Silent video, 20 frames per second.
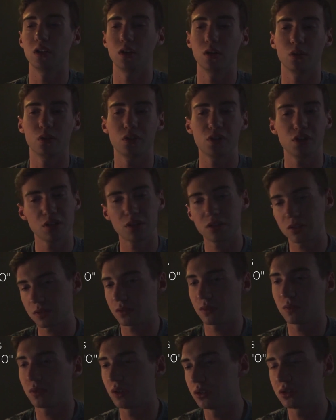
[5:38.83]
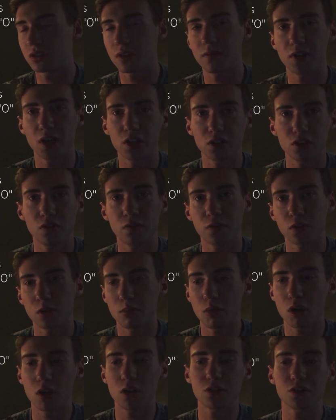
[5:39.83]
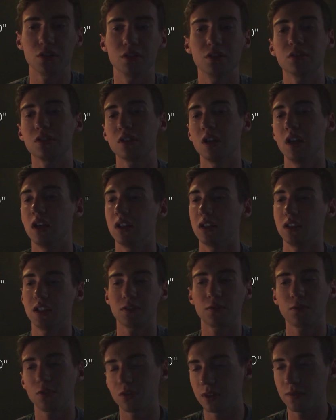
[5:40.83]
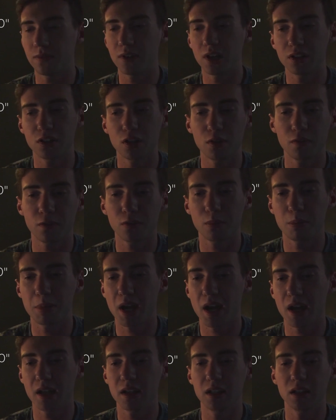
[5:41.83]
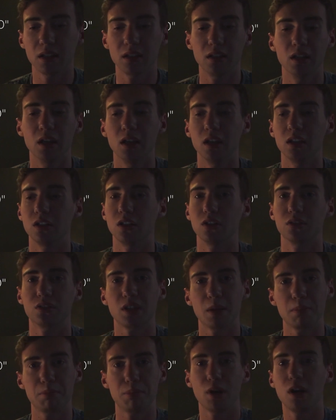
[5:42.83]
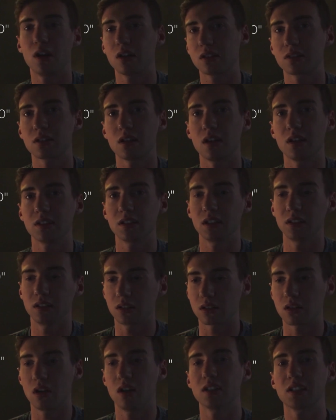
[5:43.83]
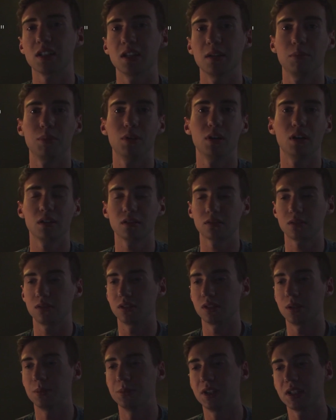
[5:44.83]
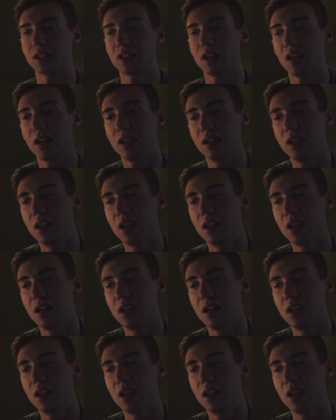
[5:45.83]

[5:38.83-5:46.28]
this is the value for margins, this for the value for padding, set box sizing to content box or something like that.